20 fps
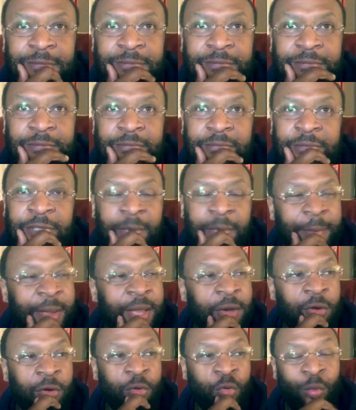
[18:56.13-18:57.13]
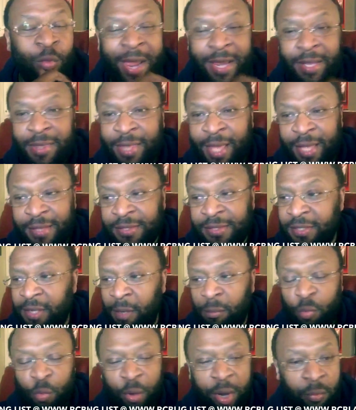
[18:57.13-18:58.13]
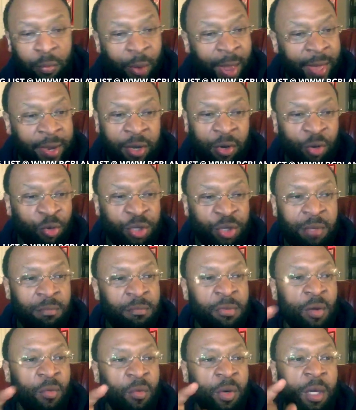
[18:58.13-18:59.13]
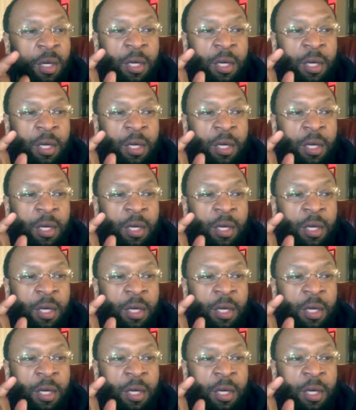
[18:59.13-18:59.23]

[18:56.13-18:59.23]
Somebody ought to write that somewhere. Write it on your mirror.